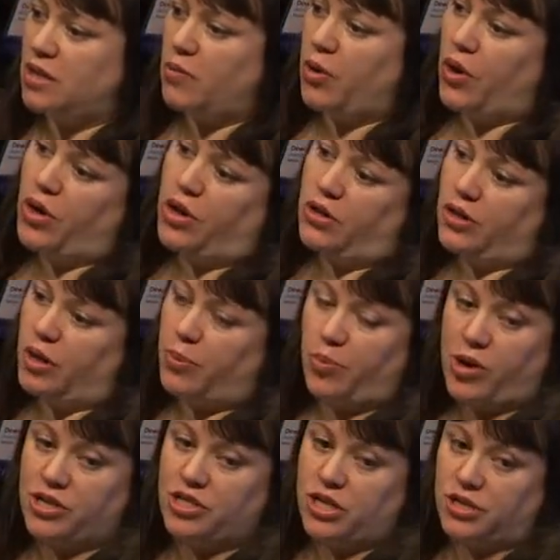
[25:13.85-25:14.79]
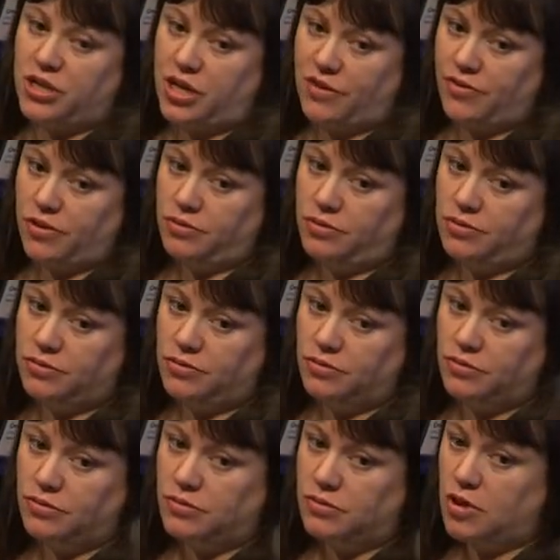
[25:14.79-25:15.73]
and then we're going to look at Project Dayview.
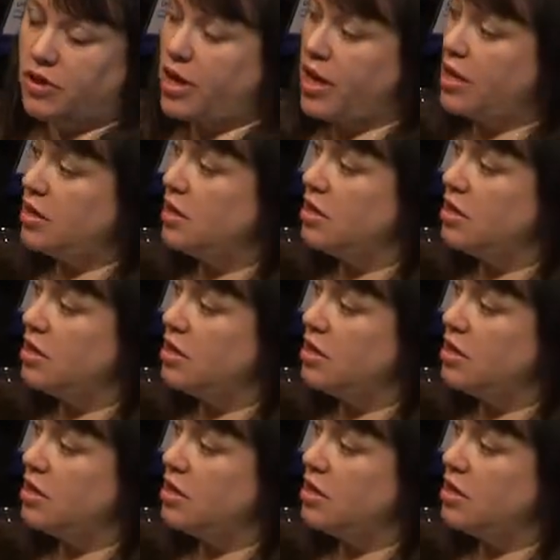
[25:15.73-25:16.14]
Perfect. Okay,